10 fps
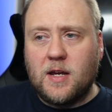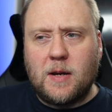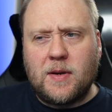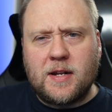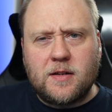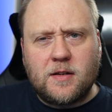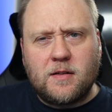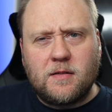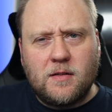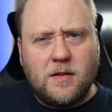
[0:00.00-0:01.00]
And we had a
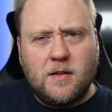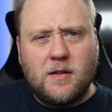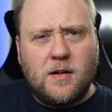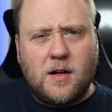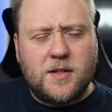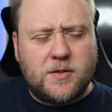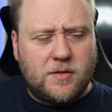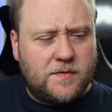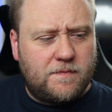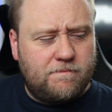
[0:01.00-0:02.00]
sort
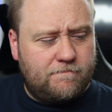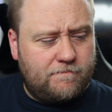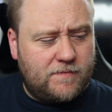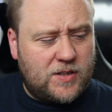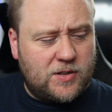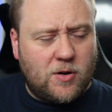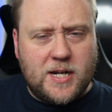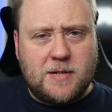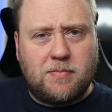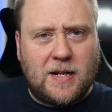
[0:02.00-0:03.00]
of
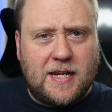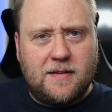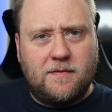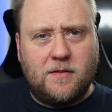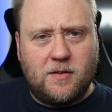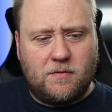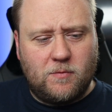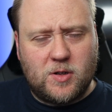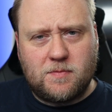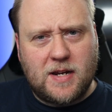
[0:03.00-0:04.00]
side plate that
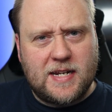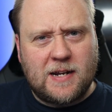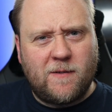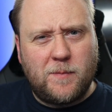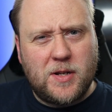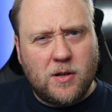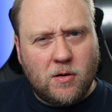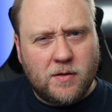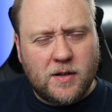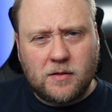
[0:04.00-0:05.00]
was made out of
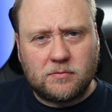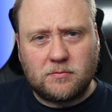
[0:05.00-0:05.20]
banana.